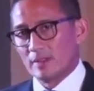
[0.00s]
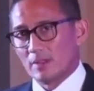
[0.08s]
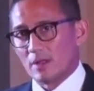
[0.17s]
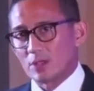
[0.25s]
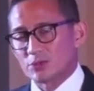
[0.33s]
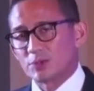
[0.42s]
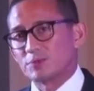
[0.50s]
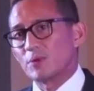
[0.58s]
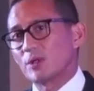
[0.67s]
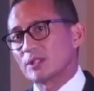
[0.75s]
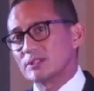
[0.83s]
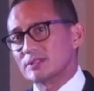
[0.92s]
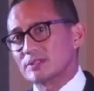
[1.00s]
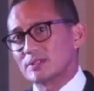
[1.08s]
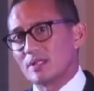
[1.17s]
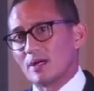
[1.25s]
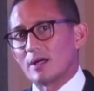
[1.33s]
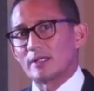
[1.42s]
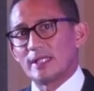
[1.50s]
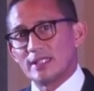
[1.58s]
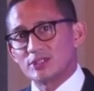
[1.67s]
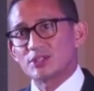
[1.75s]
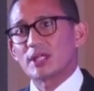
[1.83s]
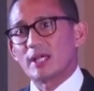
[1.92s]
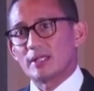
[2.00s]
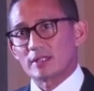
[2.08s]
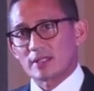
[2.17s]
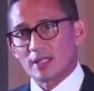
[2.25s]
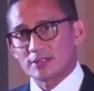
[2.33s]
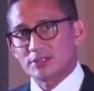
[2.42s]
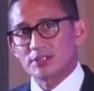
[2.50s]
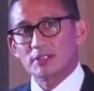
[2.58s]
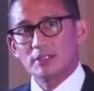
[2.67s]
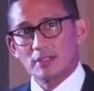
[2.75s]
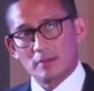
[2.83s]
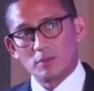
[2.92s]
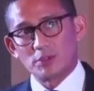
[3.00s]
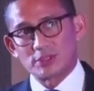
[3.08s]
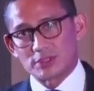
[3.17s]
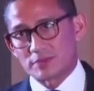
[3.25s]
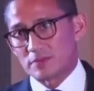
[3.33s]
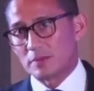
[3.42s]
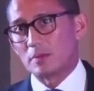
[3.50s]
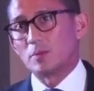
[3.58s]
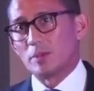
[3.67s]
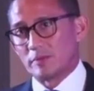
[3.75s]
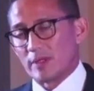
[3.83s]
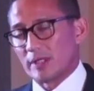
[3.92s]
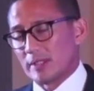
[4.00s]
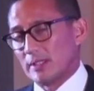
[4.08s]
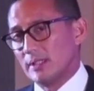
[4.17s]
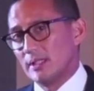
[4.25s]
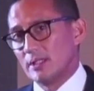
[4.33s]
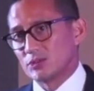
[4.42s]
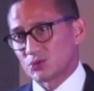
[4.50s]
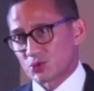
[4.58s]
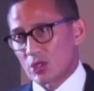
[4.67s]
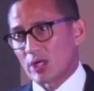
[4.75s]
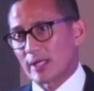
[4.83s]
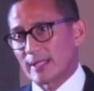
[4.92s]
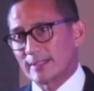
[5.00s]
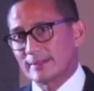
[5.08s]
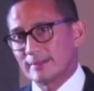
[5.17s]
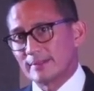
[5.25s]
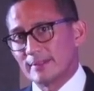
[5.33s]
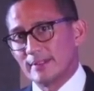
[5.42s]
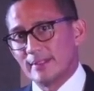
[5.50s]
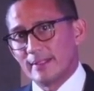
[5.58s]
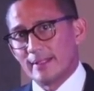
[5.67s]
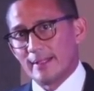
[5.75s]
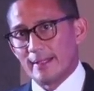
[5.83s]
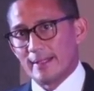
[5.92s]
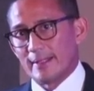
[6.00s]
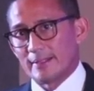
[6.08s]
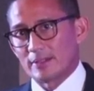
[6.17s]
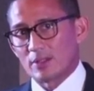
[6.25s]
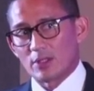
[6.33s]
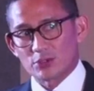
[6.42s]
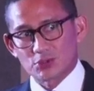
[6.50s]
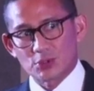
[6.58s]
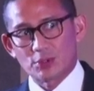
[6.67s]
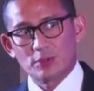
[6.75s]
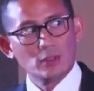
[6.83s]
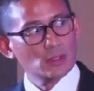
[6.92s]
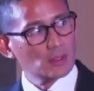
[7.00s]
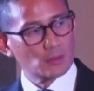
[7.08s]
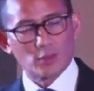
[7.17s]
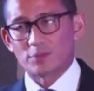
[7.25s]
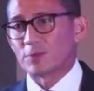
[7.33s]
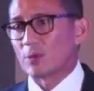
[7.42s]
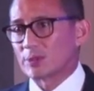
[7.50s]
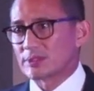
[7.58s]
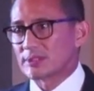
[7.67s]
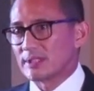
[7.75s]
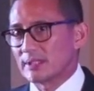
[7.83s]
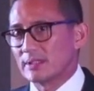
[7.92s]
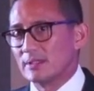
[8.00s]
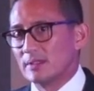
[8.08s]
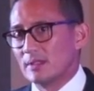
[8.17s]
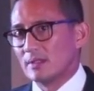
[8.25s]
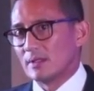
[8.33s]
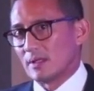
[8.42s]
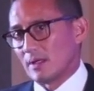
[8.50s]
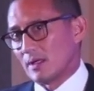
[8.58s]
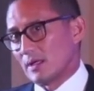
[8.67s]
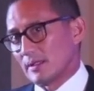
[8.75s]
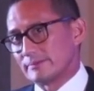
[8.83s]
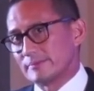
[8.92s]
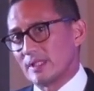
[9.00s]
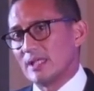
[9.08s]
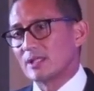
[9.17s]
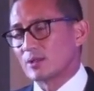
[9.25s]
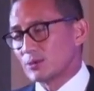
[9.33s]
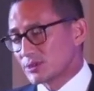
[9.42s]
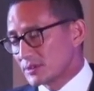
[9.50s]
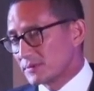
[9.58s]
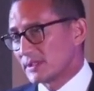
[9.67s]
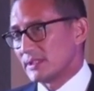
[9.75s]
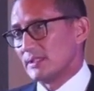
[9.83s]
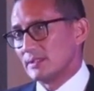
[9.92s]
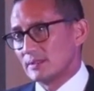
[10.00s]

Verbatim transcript: Also focus on nature and culture, which is we're very strong at, and also we're focusing on inclusivity,